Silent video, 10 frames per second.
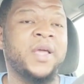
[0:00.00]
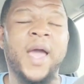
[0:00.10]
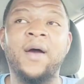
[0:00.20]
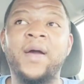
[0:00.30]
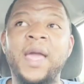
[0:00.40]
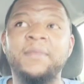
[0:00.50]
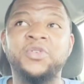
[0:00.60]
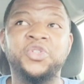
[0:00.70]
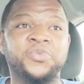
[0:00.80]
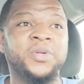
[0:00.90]
Al
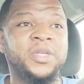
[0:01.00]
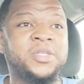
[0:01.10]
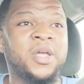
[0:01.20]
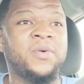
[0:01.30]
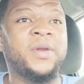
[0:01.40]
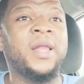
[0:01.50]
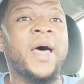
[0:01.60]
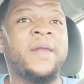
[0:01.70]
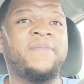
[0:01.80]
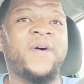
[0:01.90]
Haymon just really stuck with a
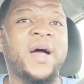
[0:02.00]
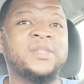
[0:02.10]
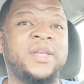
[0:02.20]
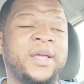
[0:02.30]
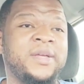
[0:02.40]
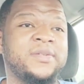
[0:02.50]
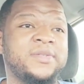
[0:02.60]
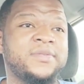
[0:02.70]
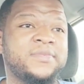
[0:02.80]
lot of Fox names.